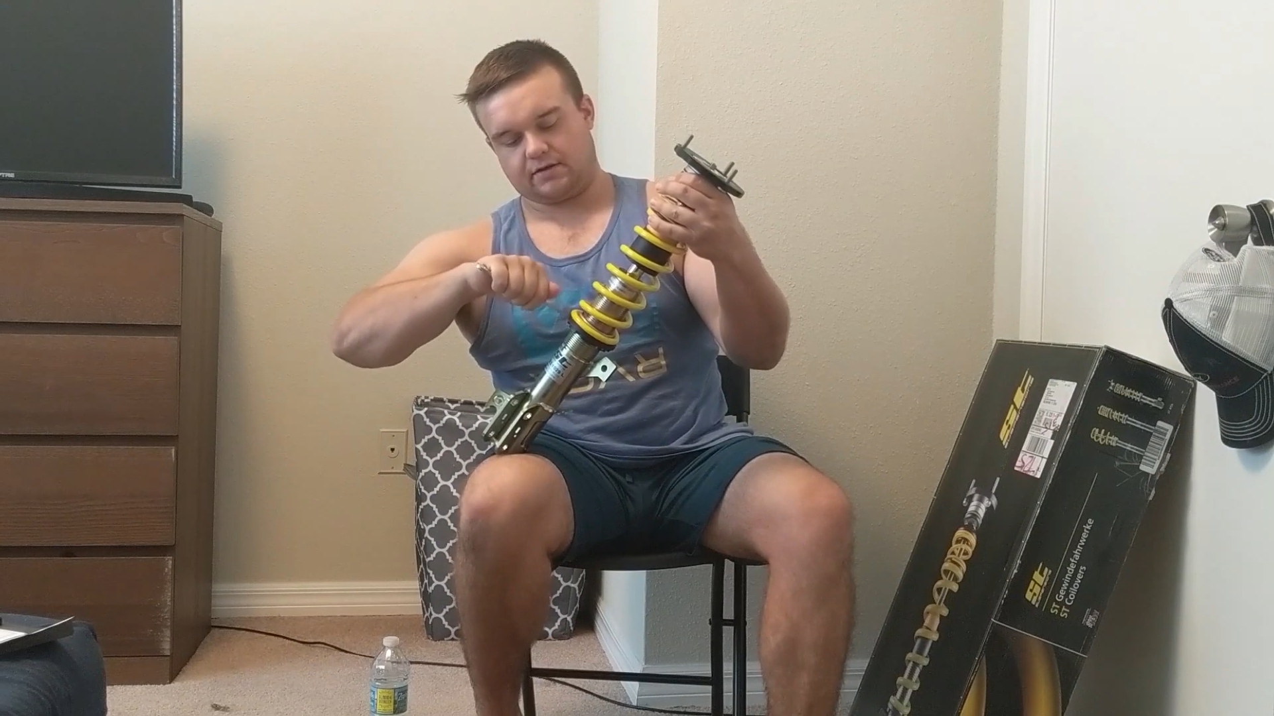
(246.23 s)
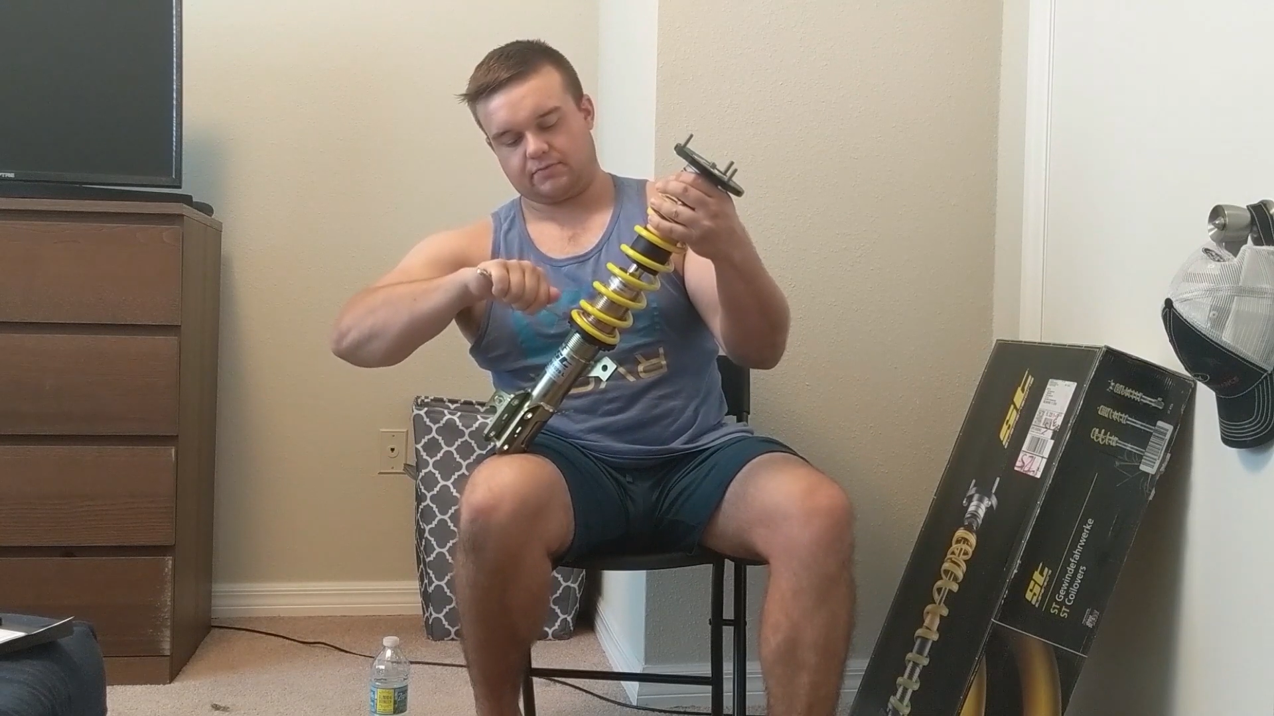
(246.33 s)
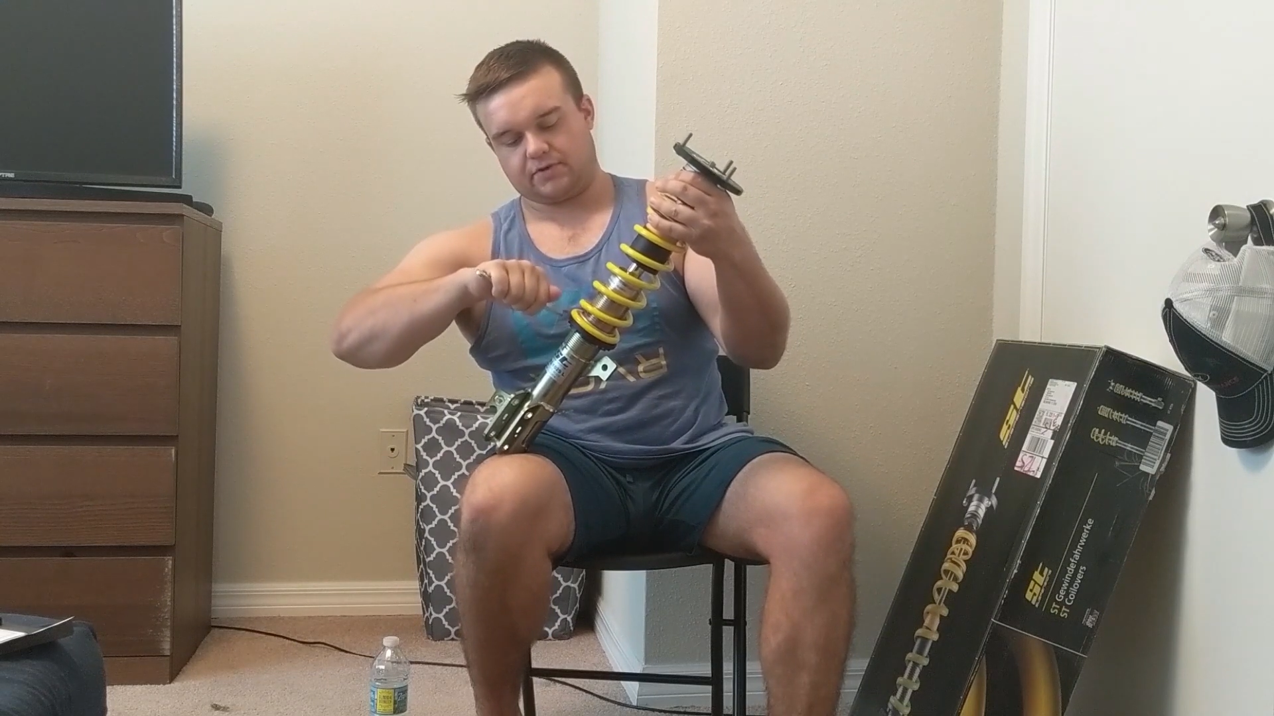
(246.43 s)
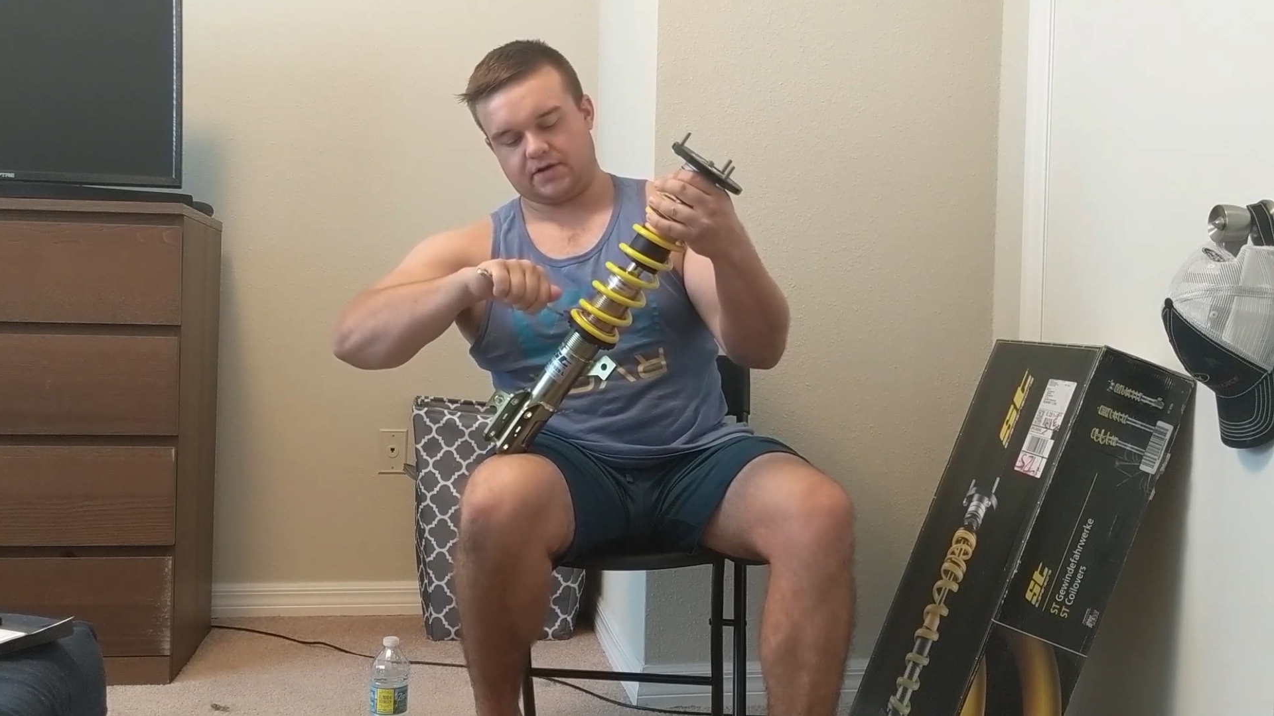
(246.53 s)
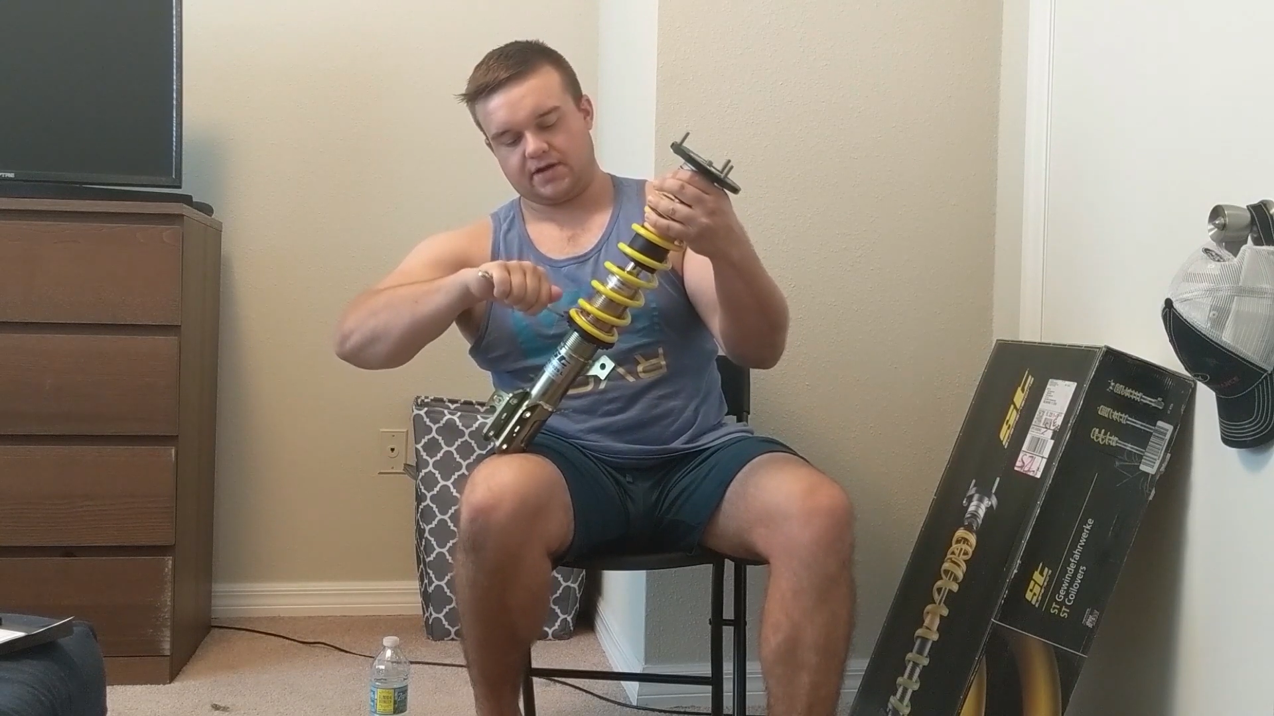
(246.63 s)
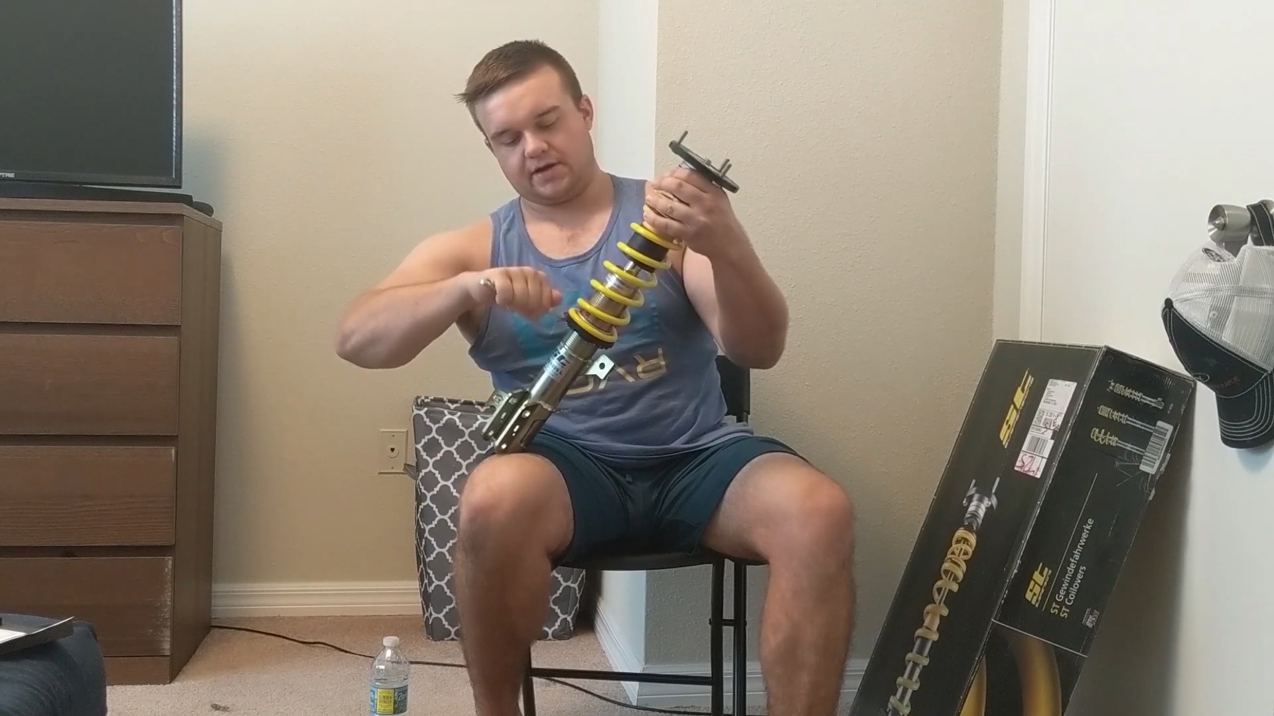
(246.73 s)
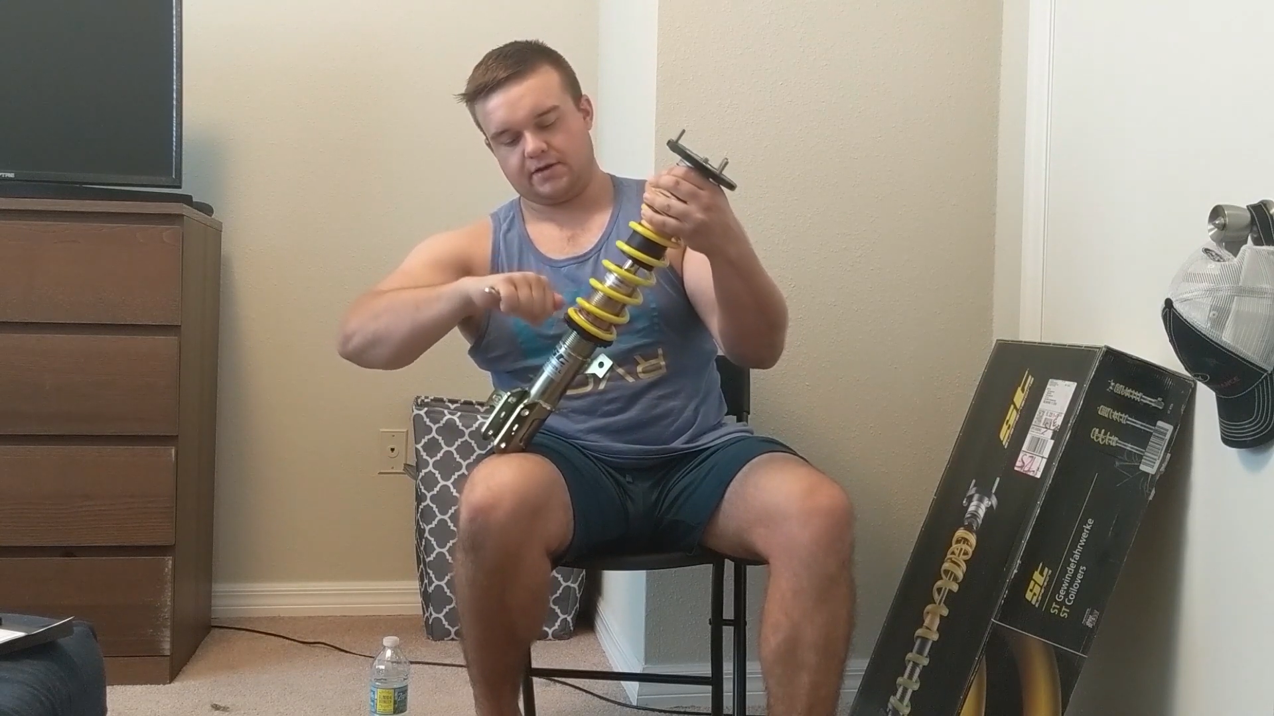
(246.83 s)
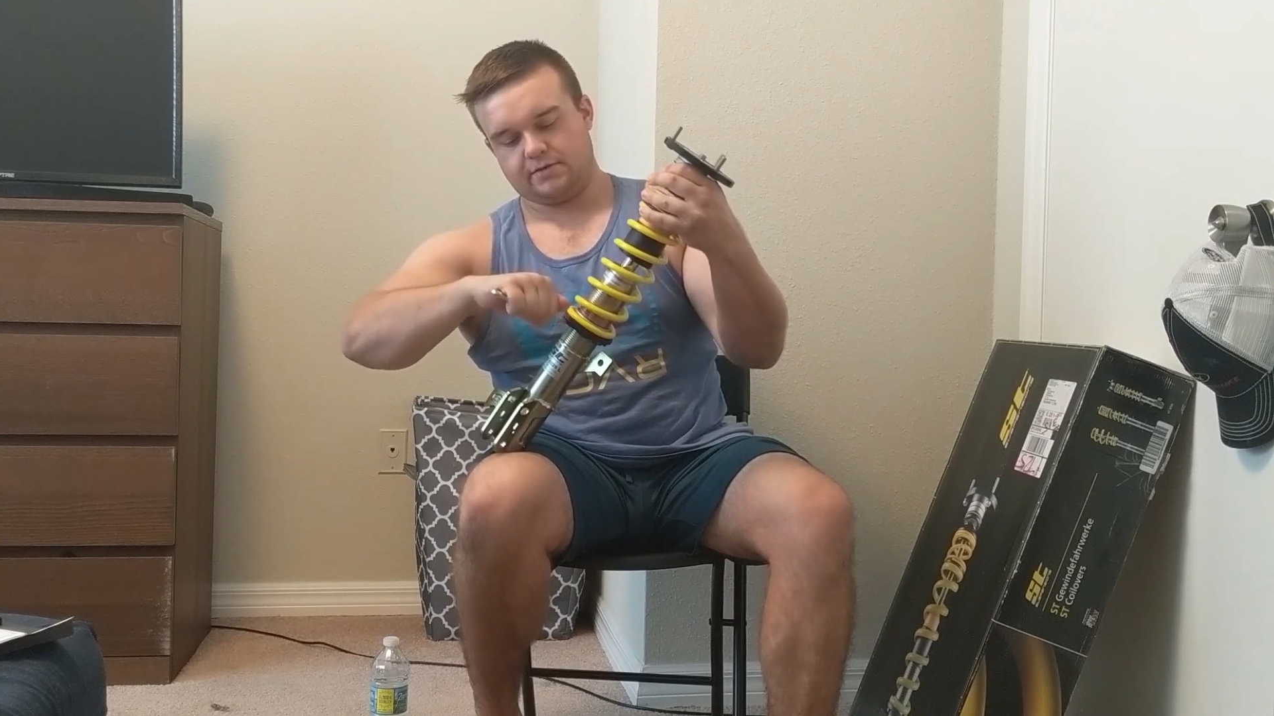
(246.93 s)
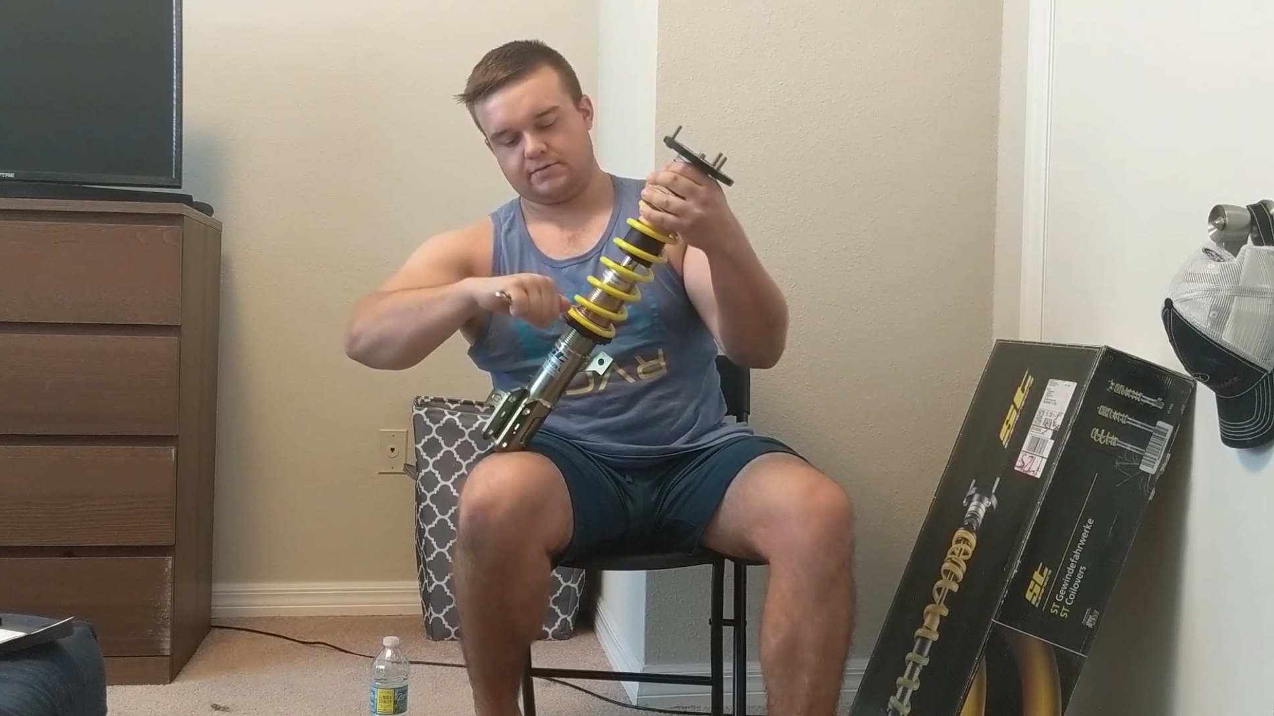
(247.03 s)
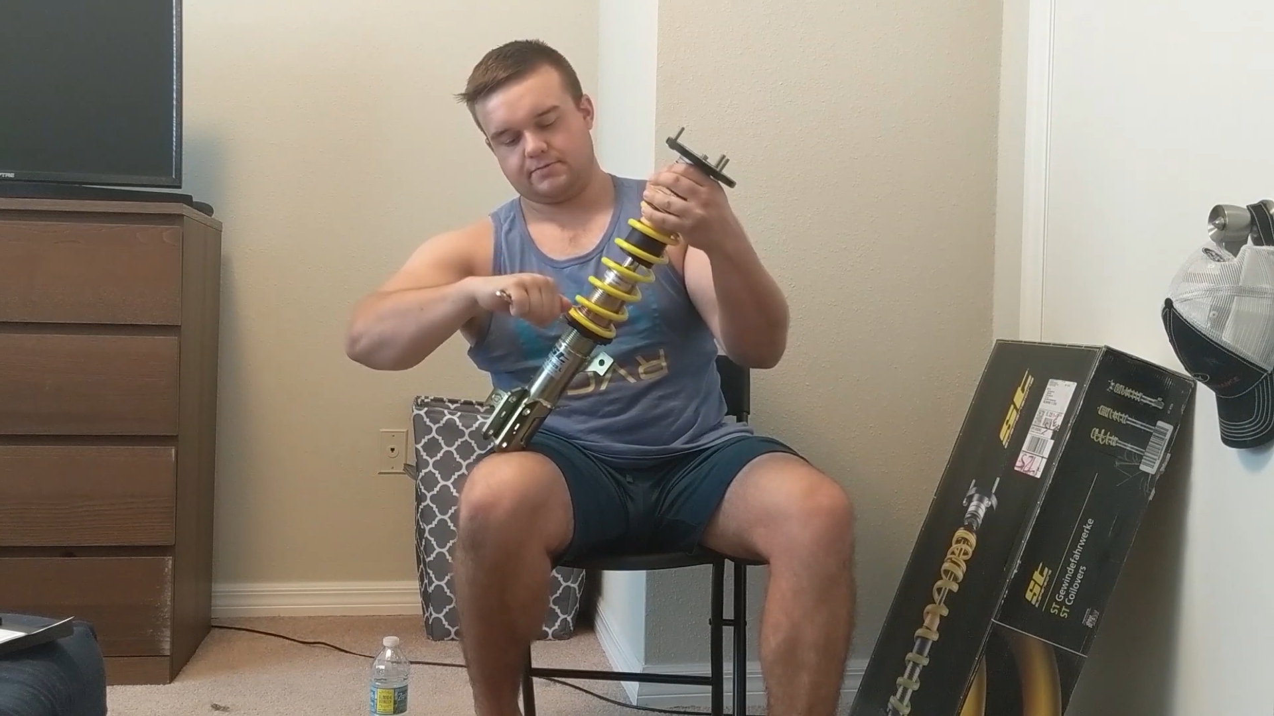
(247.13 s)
going to put it on there.